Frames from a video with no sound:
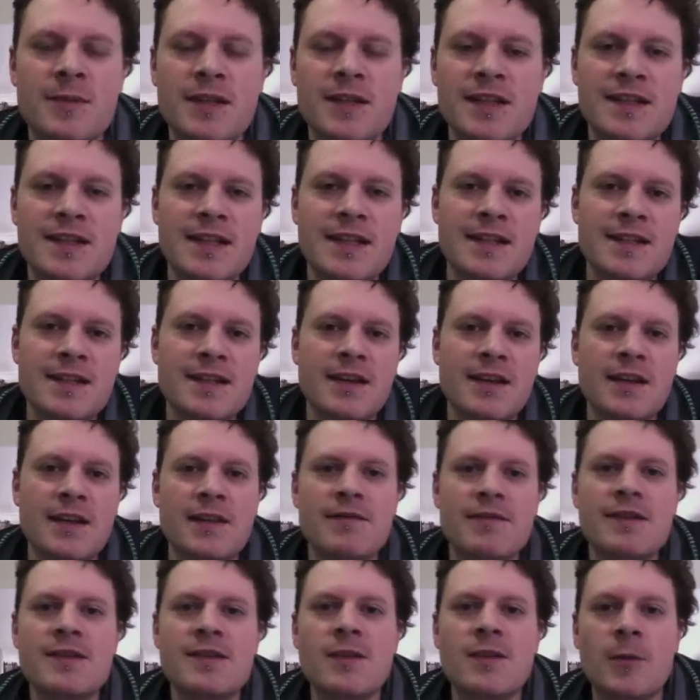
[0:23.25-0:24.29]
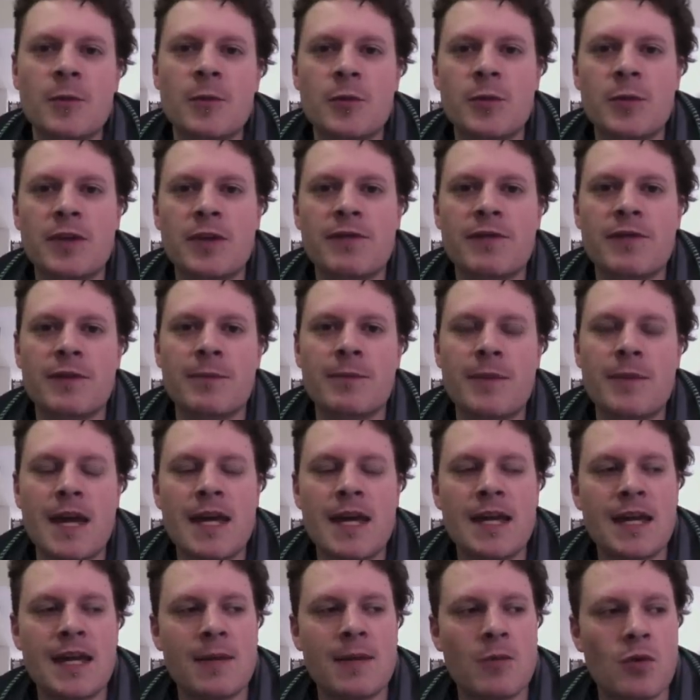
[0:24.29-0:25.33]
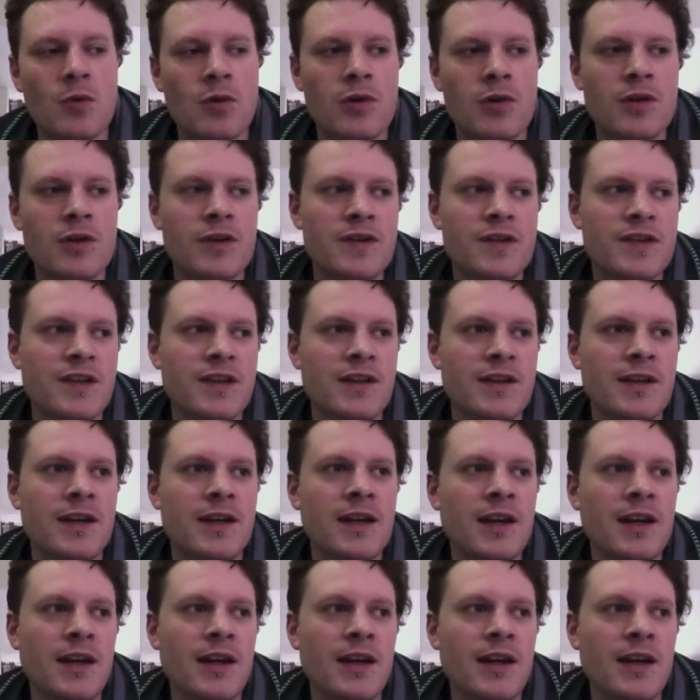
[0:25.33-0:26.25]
because that's kind of stopped me from making more, because I